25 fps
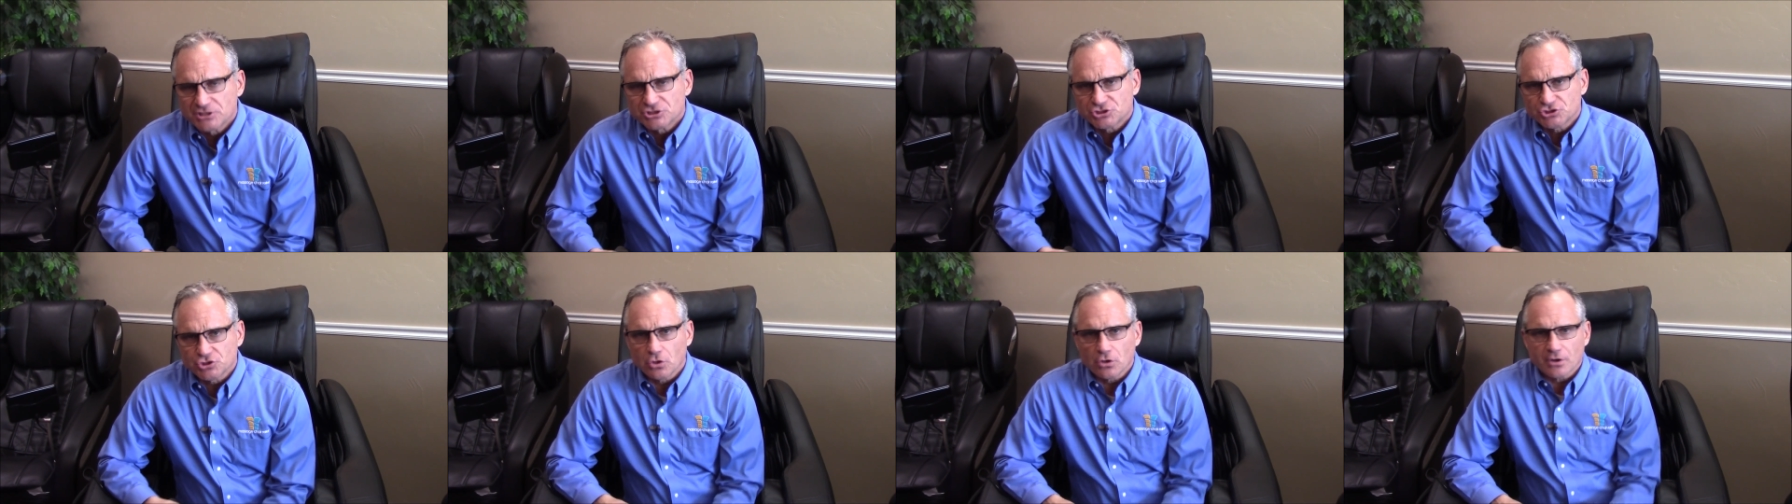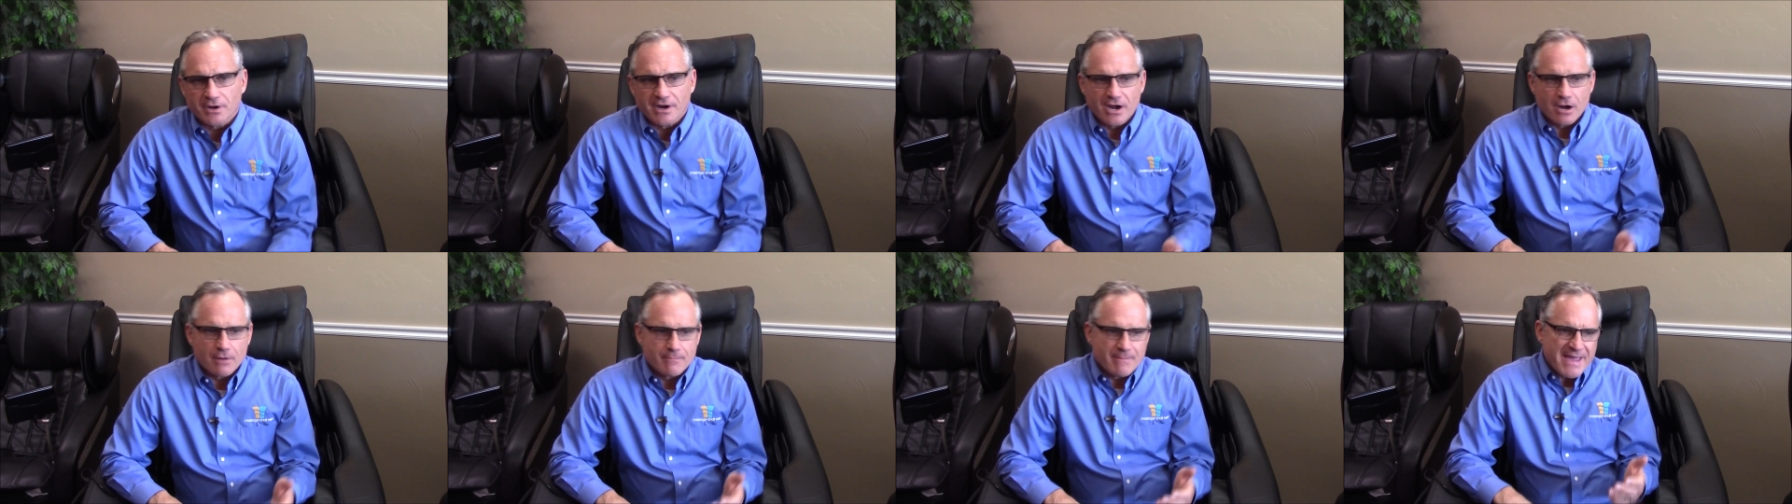
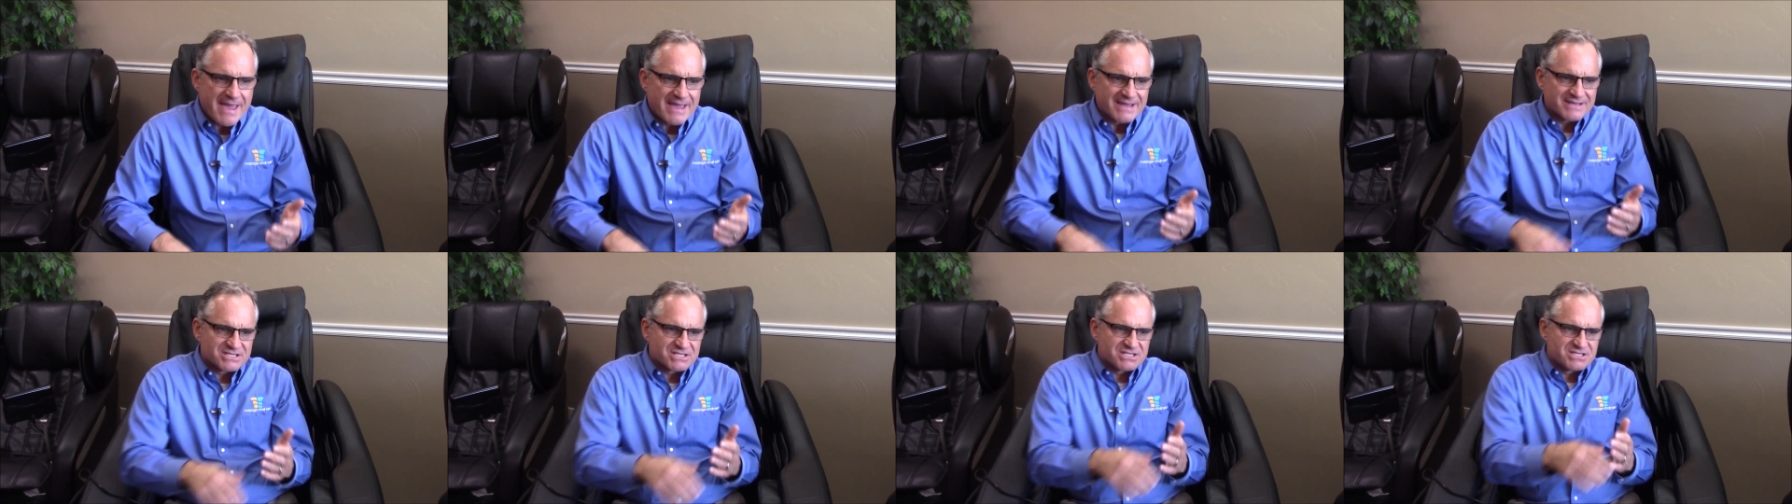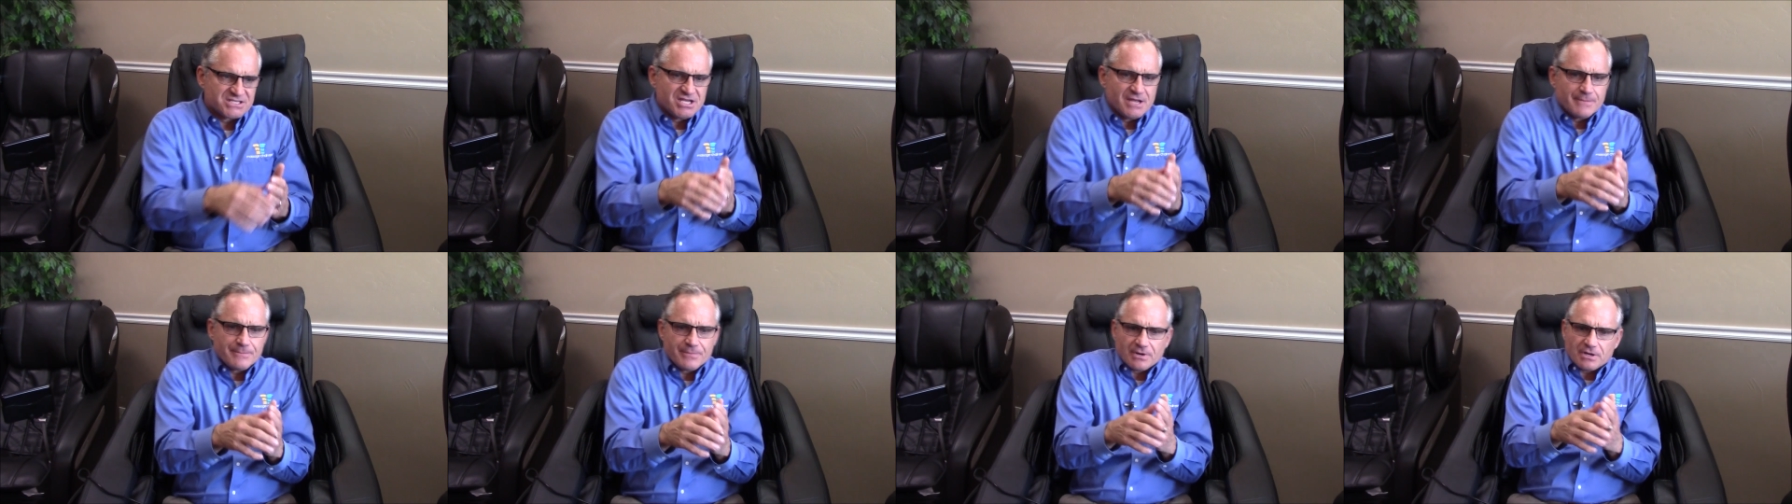Shoulder
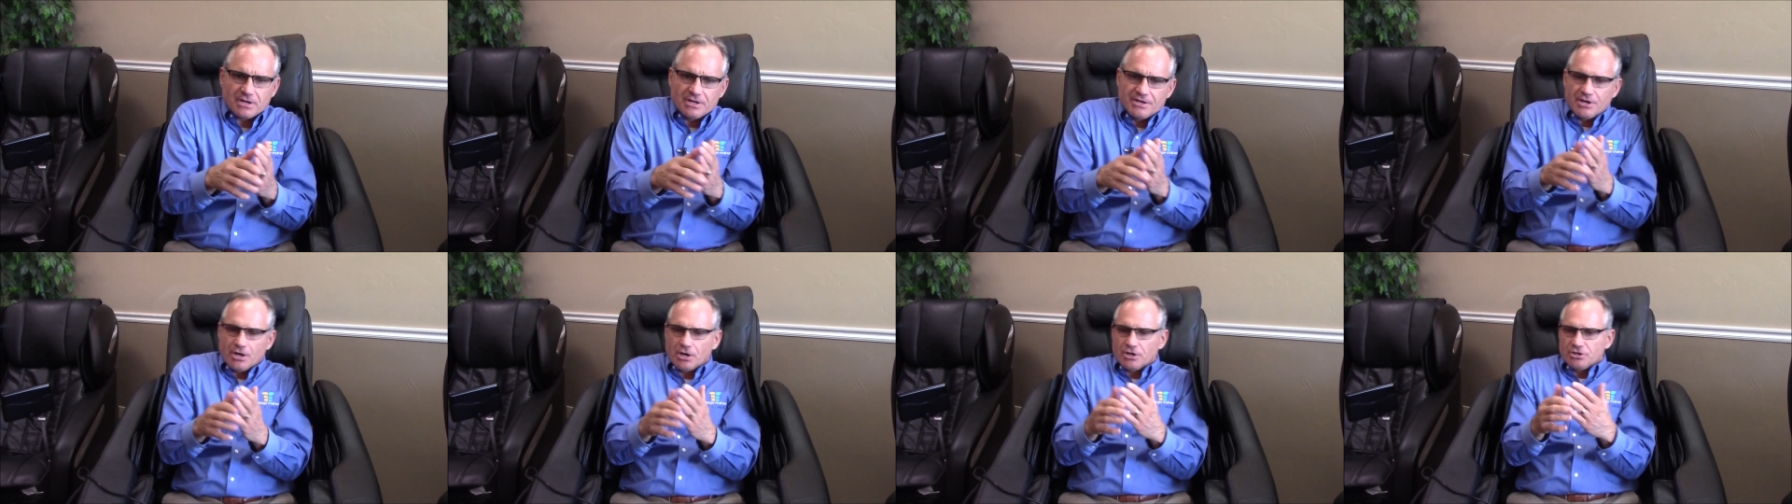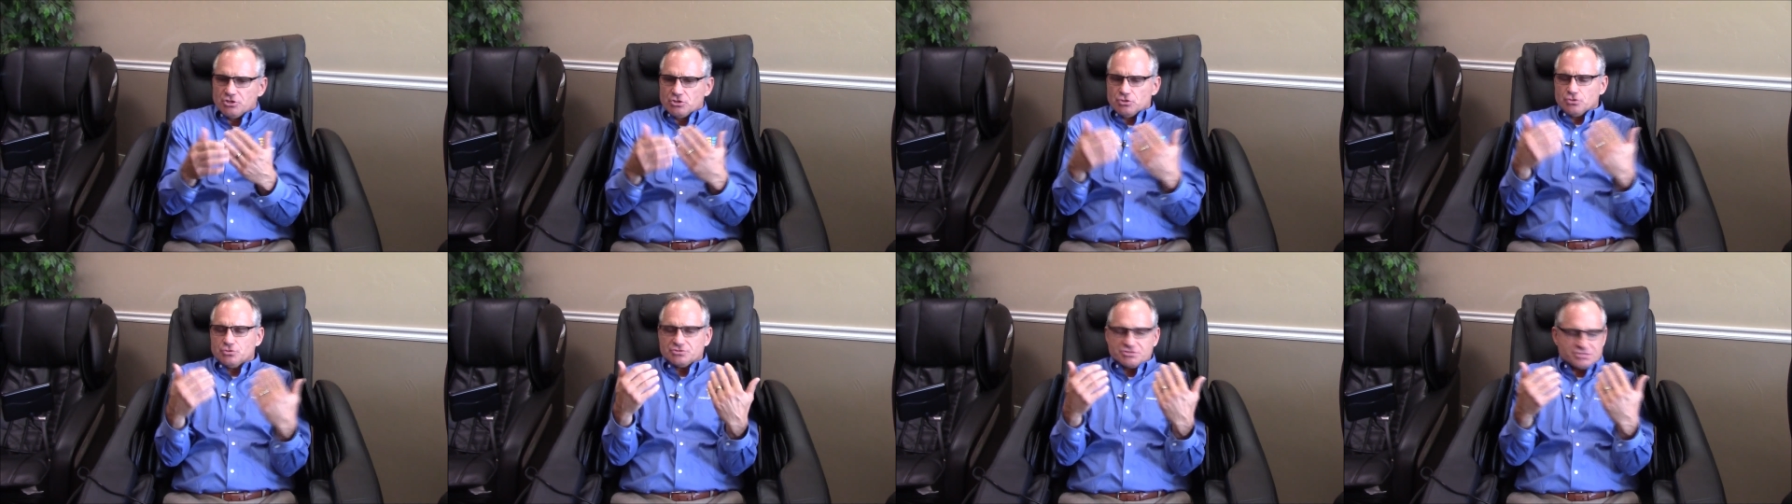airbags typically
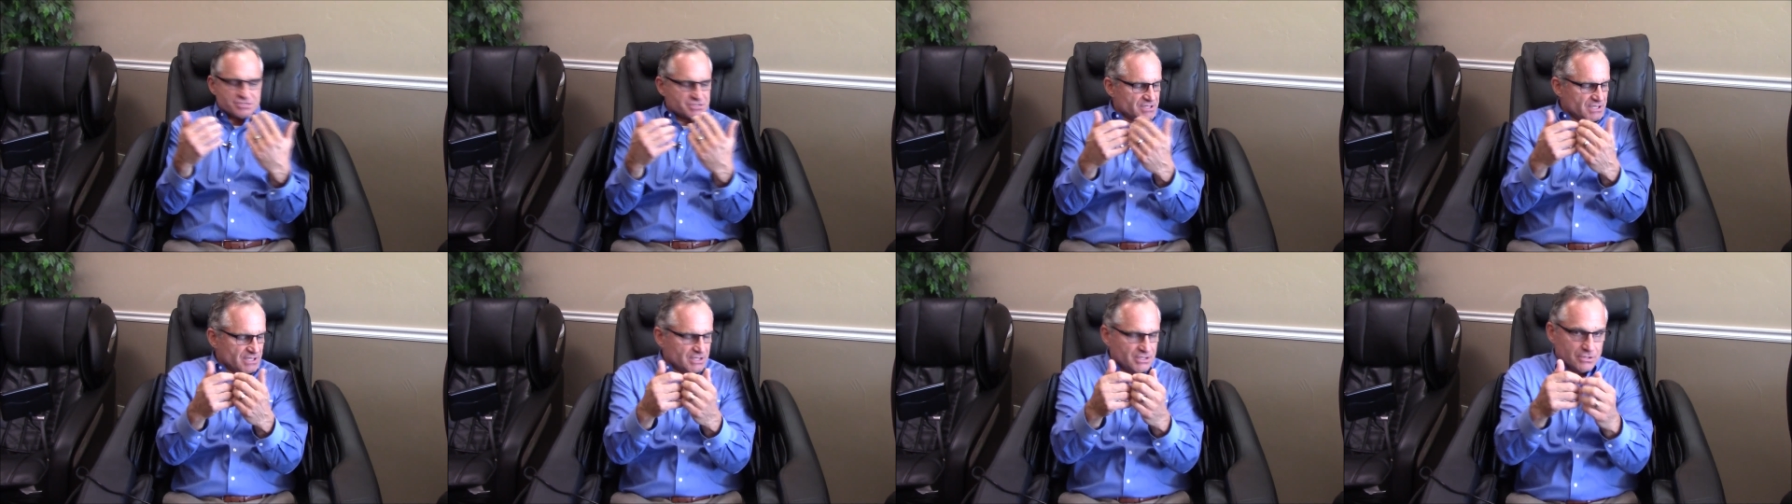are used,